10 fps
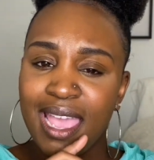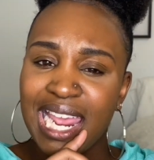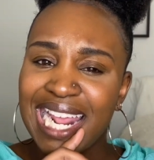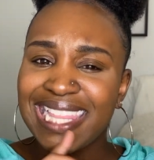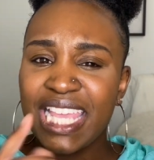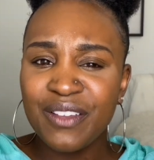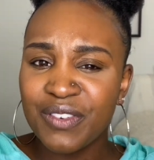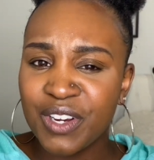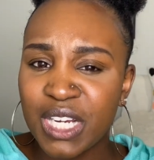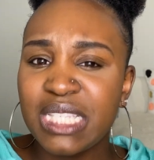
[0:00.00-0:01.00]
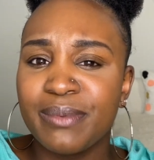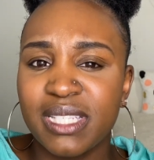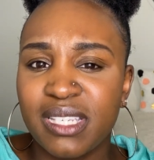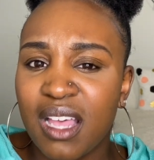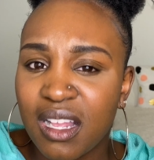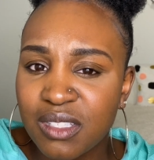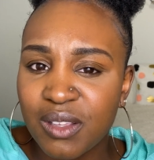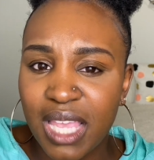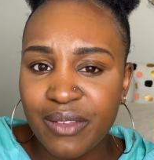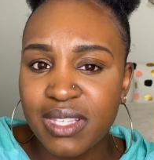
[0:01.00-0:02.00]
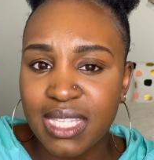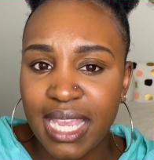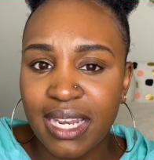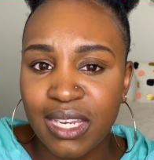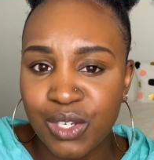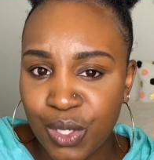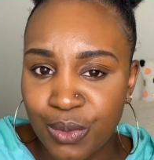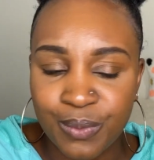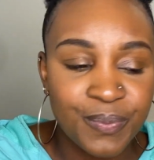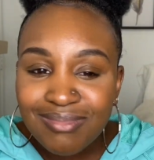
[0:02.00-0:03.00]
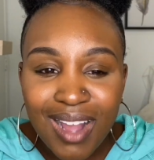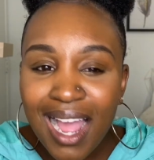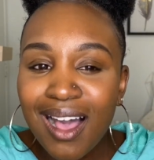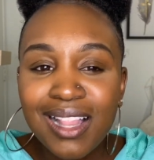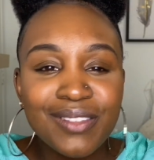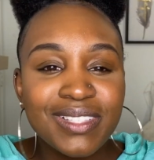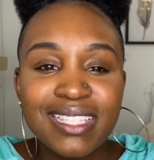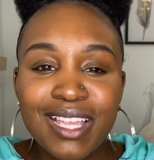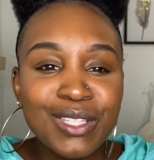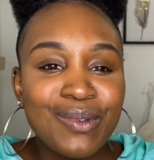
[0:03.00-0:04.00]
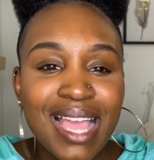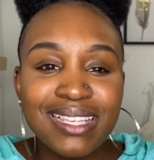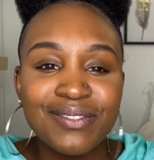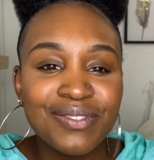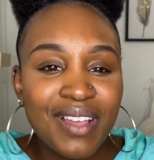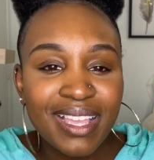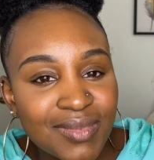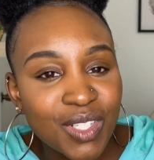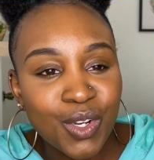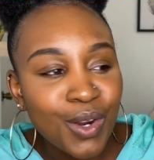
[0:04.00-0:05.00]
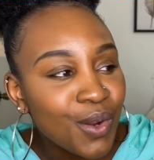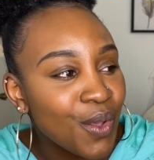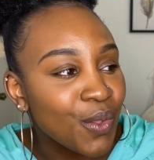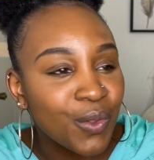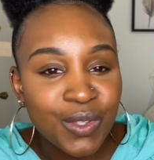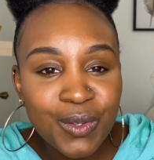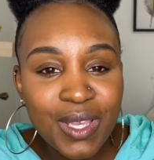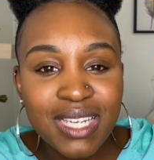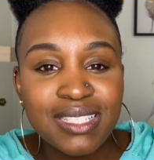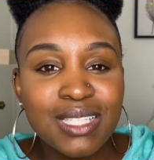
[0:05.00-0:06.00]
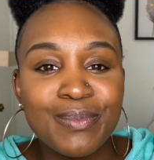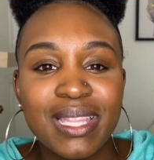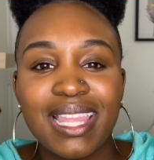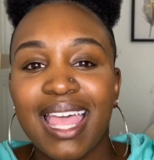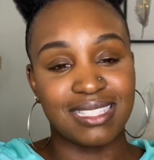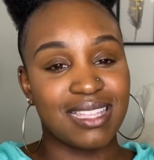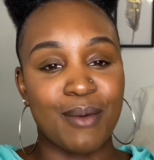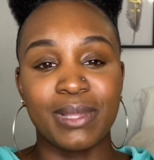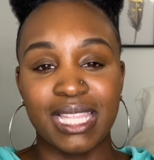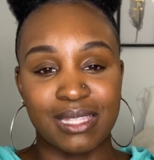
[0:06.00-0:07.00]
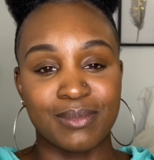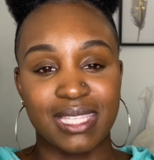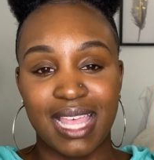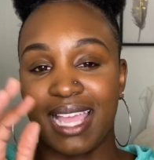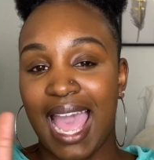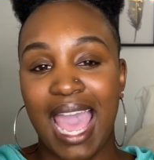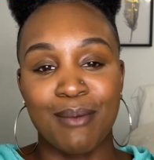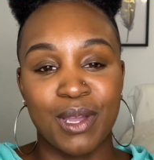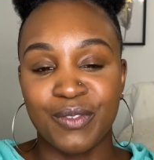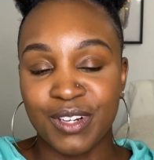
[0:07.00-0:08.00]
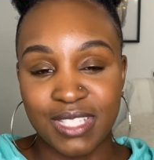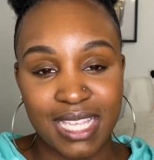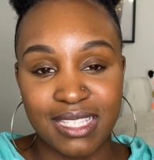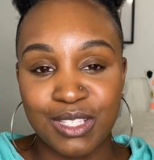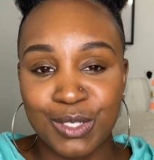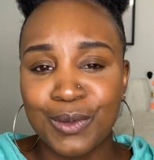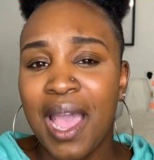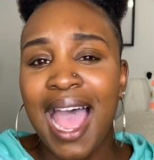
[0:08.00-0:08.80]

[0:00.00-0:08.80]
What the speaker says: And I think for Christmas, she also gave us candy too. Why all of a sudden you acting funky? Girl, you could have just been like, I'm gonna let them slide. I had my first kiss too.